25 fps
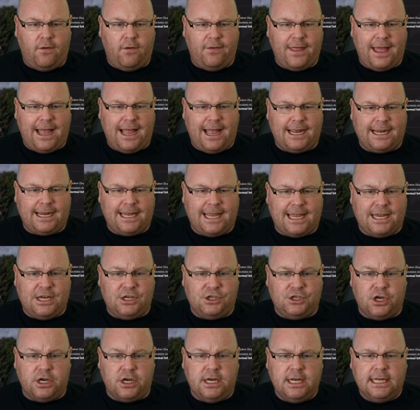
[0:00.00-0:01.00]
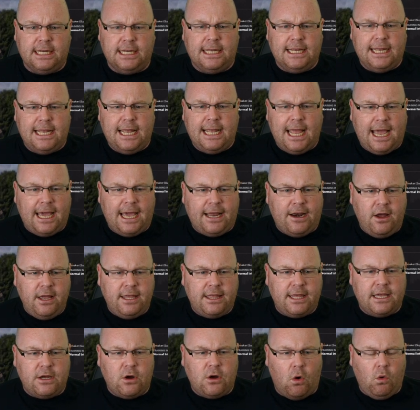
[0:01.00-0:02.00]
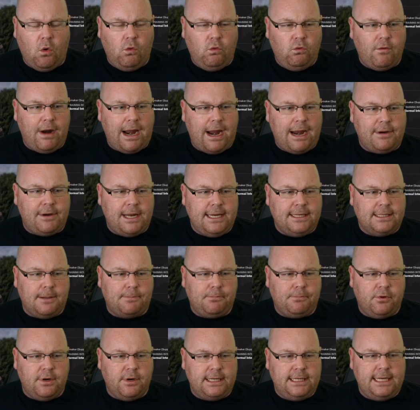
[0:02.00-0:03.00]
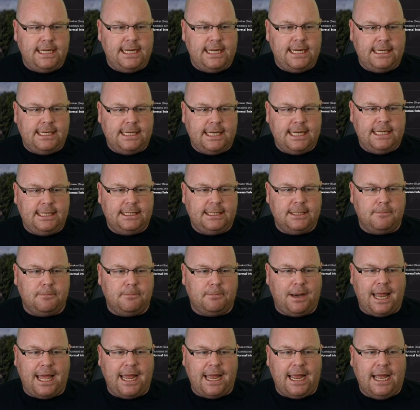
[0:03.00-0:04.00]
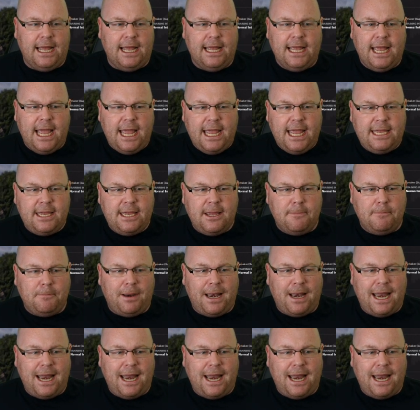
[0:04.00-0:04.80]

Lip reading: on that occasion. And I think all round he's a pretty decent player. He can